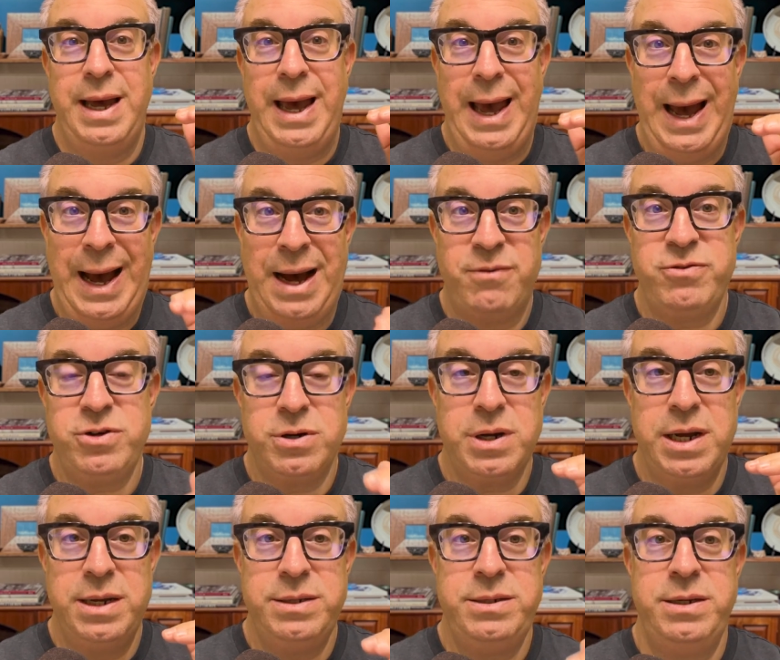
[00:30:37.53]
After
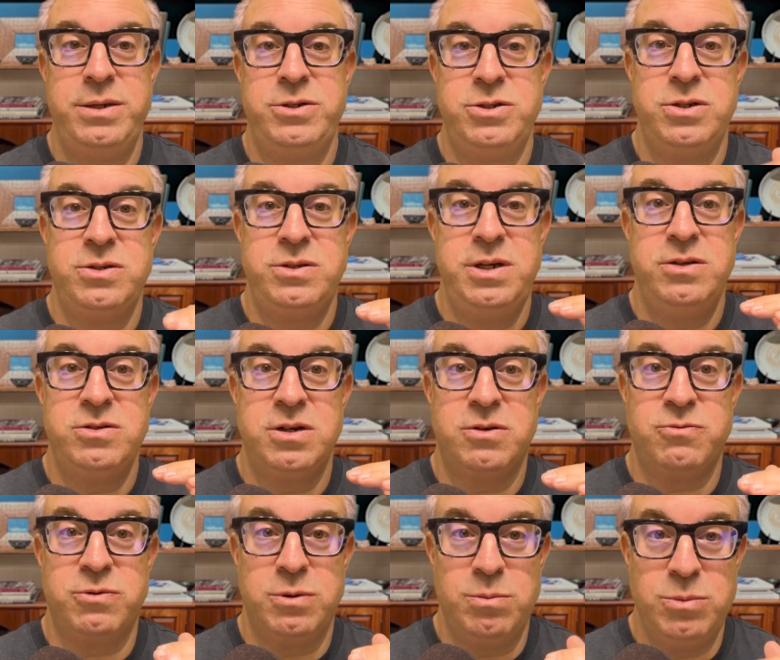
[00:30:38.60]
contingencies are
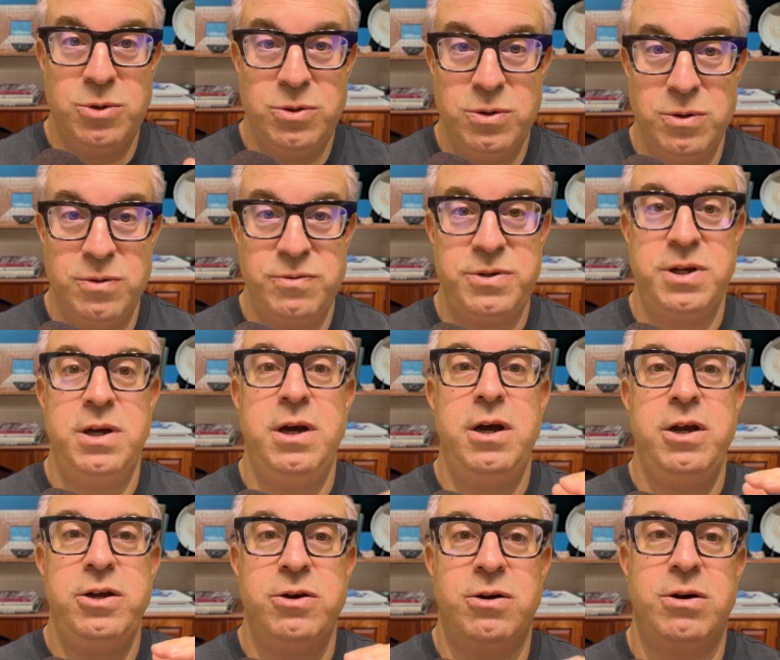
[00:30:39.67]
removed,
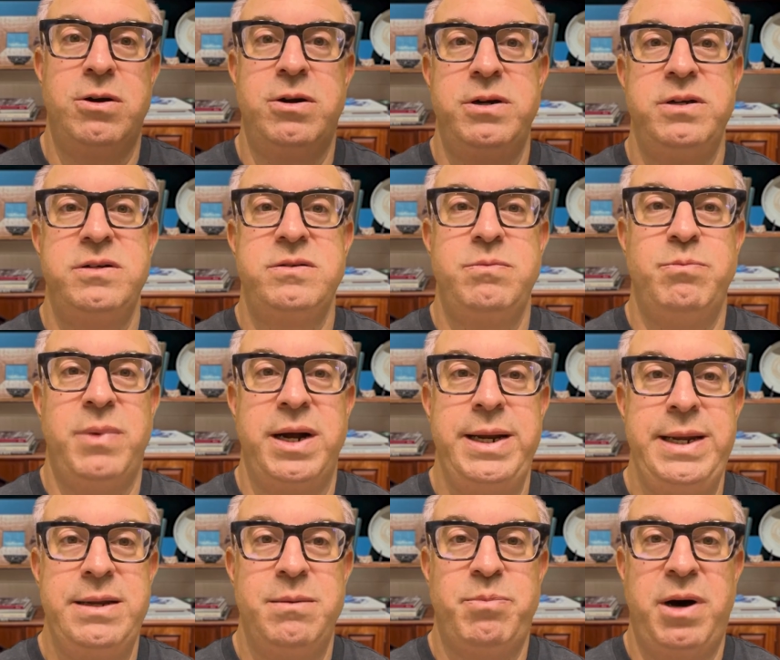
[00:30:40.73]
your earnest
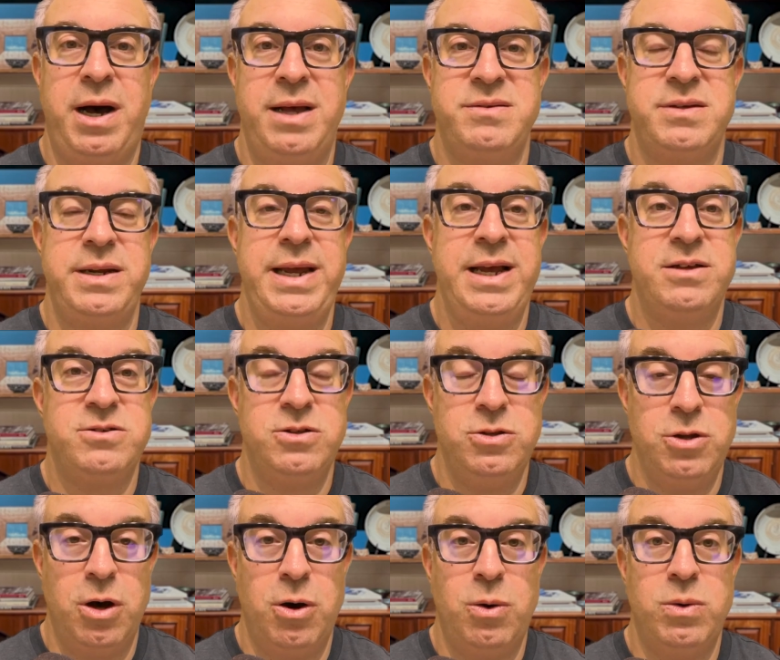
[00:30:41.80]
money deposit is
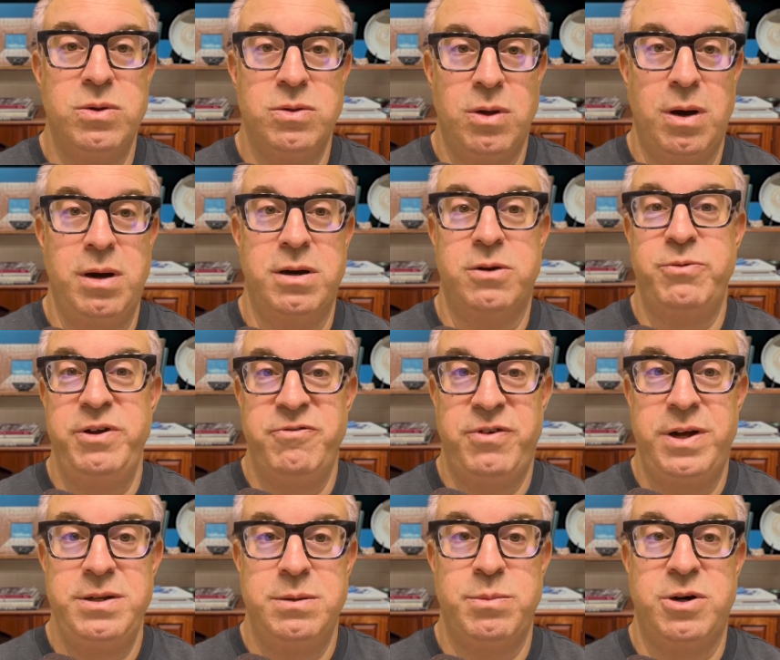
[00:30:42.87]
no longer
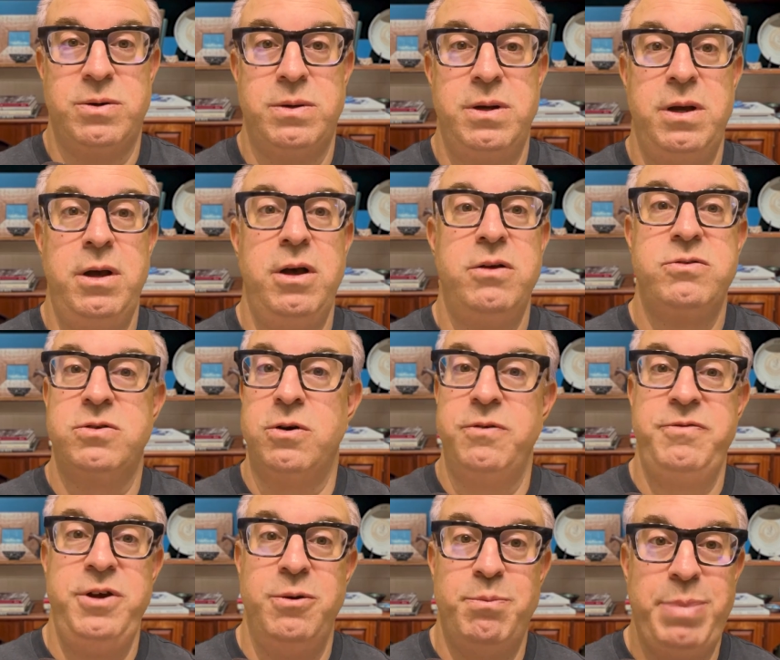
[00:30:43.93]
refundable. So
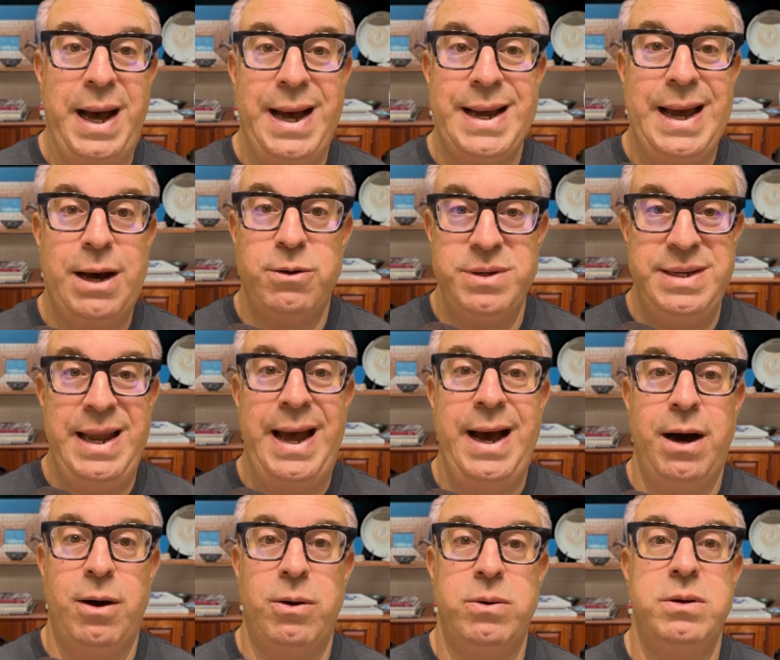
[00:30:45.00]
if you back out
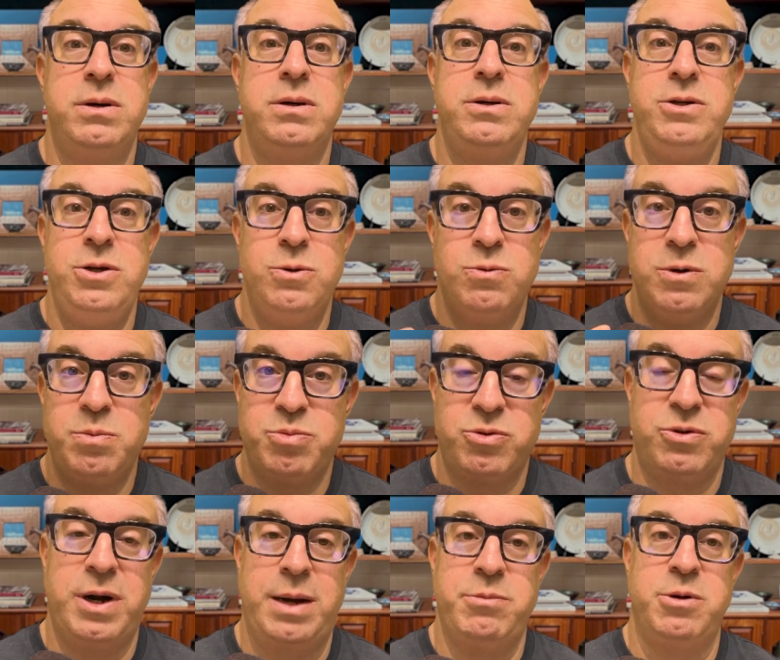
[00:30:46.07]
now, you will
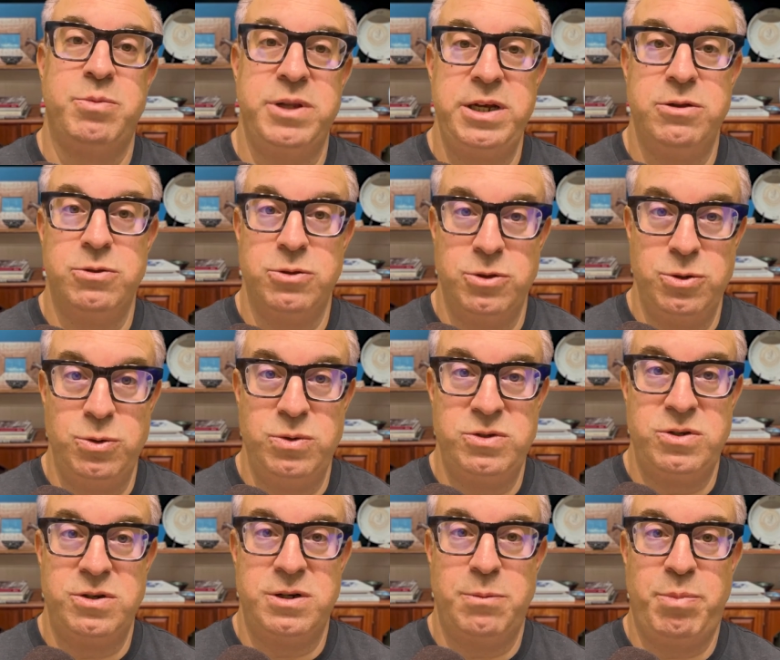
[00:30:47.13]
probably
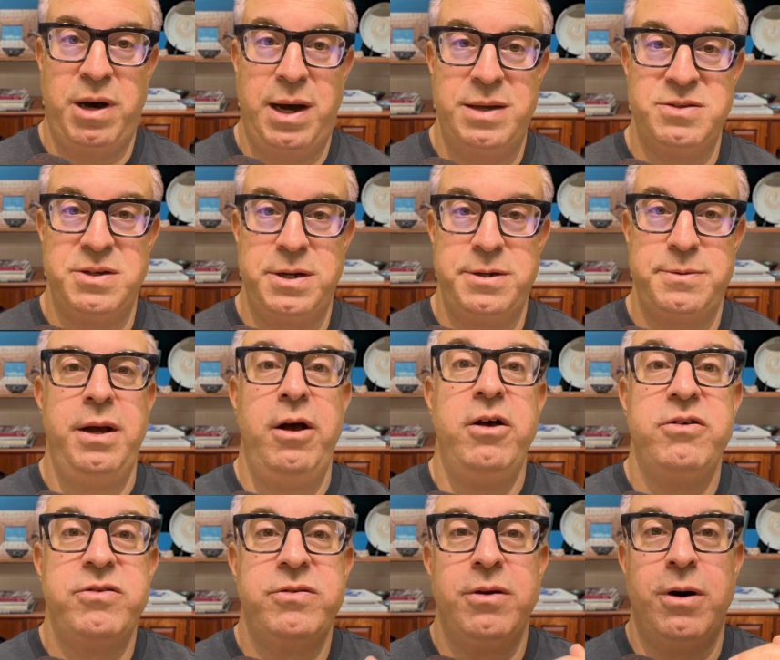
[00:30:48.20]
lose your deposit.
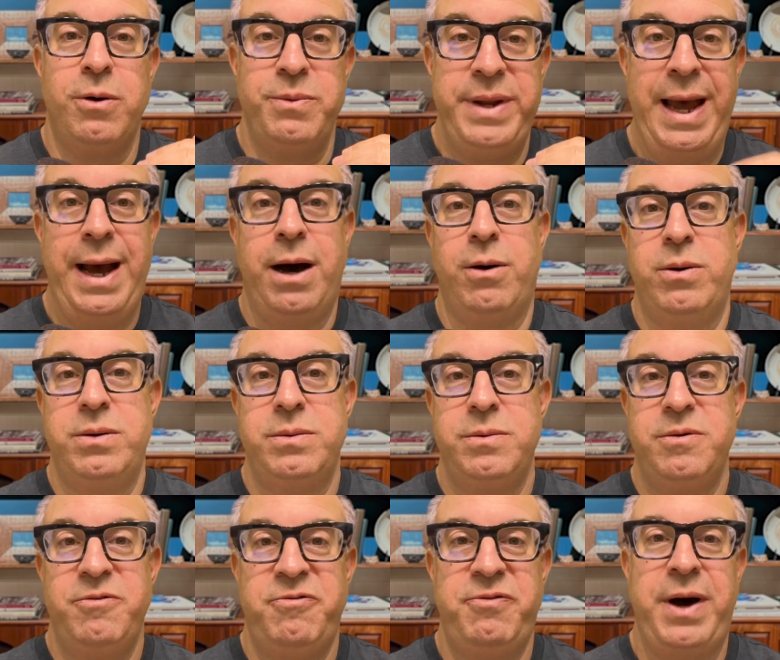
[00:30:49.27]
So now,
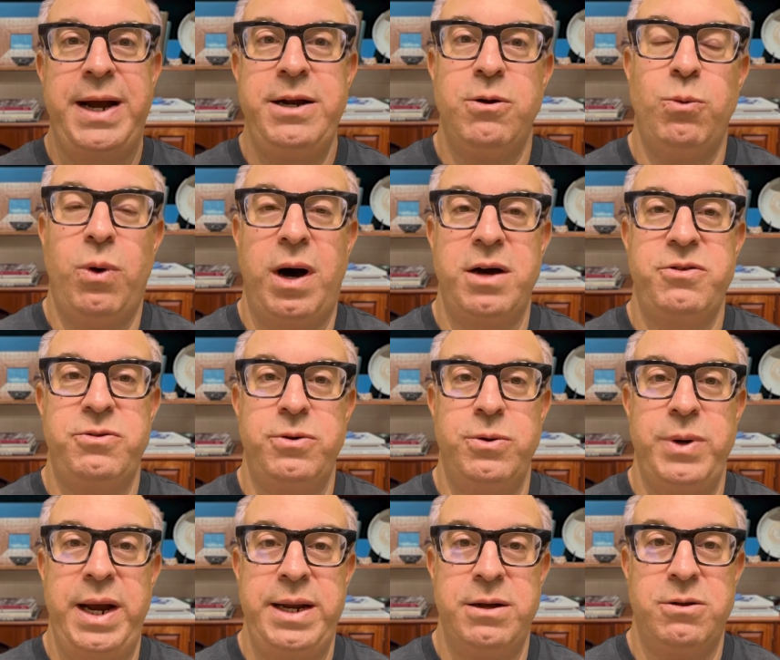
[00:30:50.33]
final
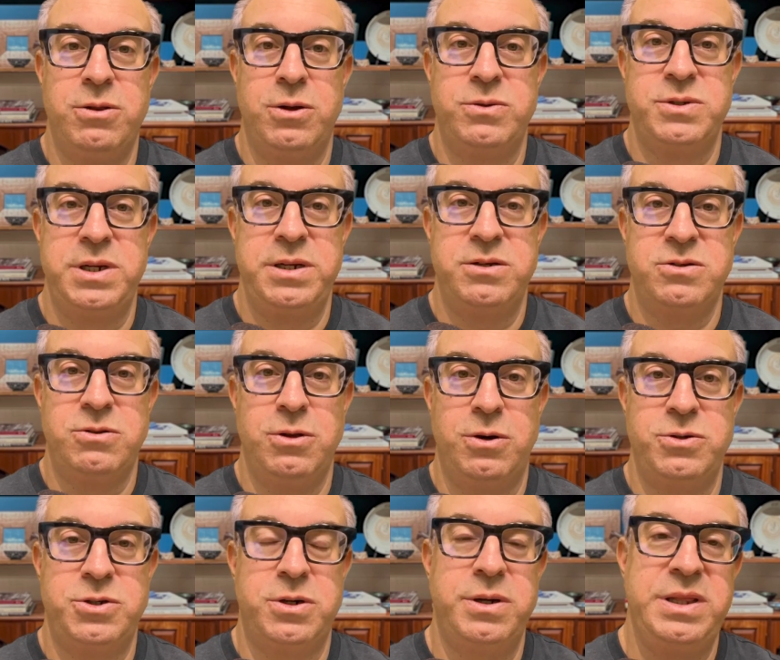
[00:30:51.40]
walkthrough and a closing
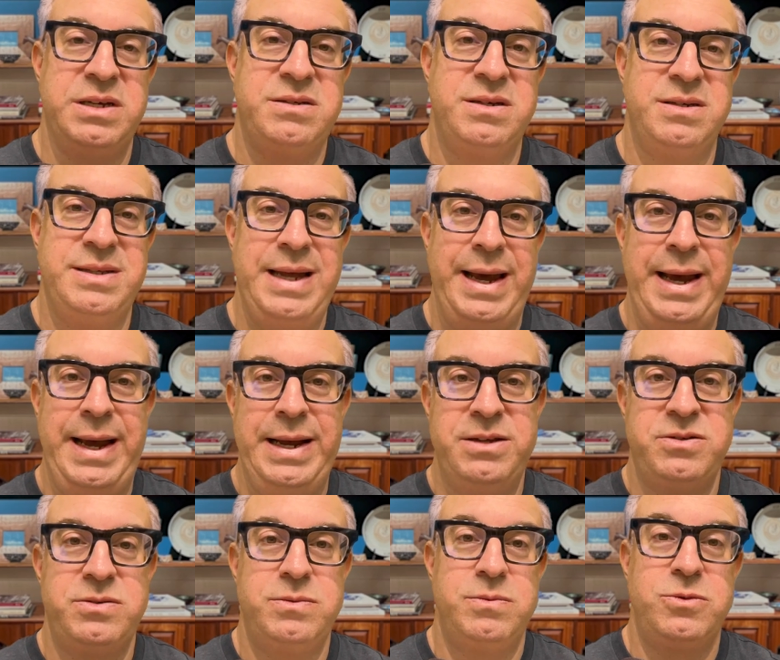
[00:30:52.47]
disclosure. This is
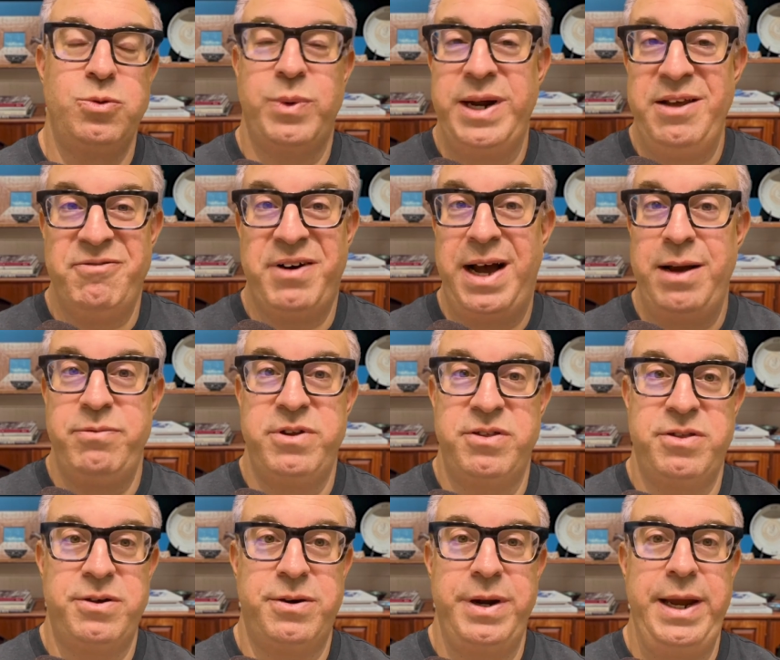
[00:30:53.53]
days 25 to
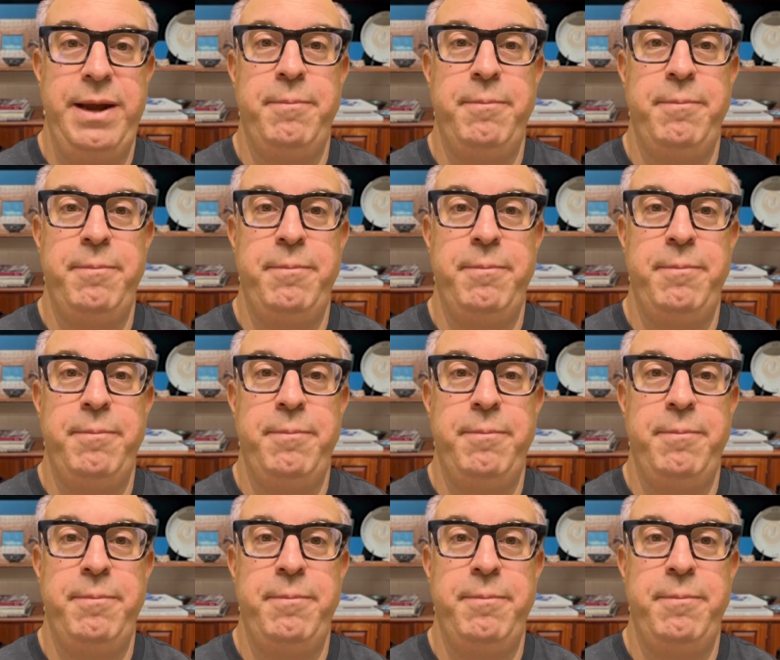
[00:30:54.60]
30.